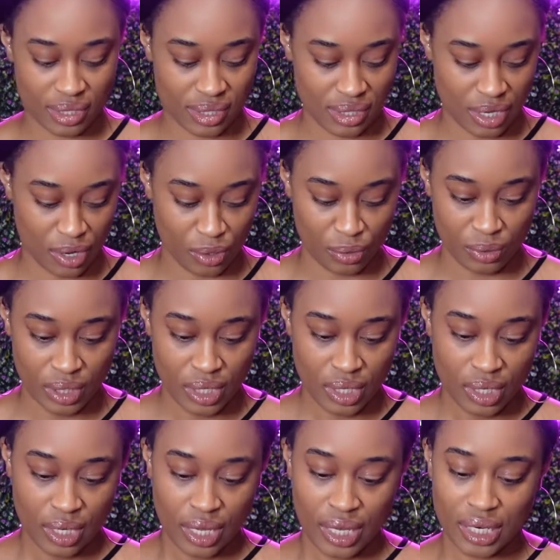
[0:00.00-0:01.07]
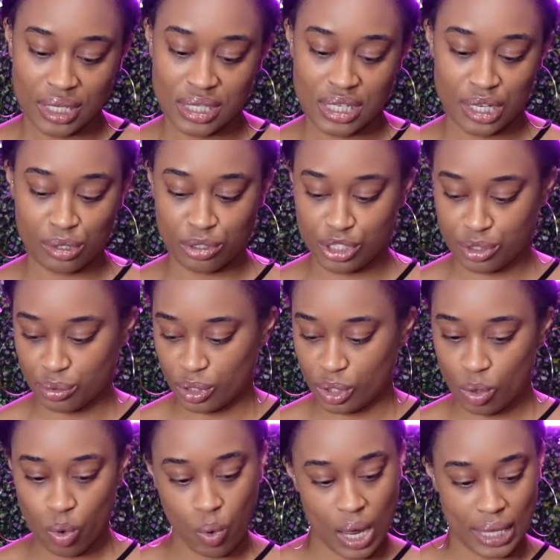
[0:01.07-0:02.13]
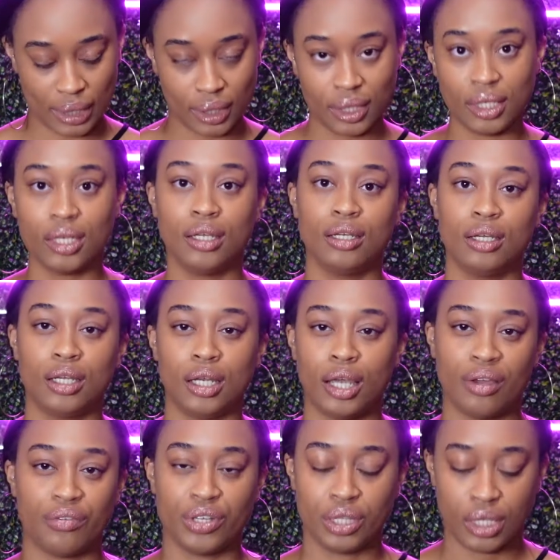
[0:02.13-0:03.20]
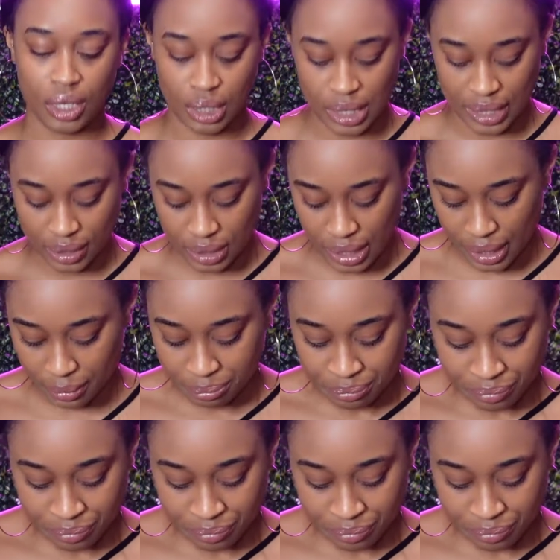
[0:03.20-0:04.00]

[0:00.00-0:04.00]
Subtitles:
So it tells you the quality and everything like that.